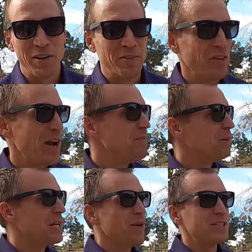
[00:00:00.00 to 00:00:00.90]
fun, right?
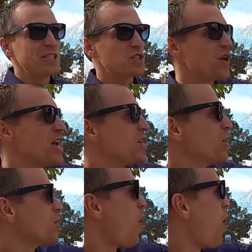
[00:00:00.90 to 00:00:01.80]
But anyways, this train
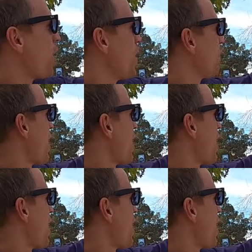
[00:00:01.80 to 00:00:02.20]
goes all the way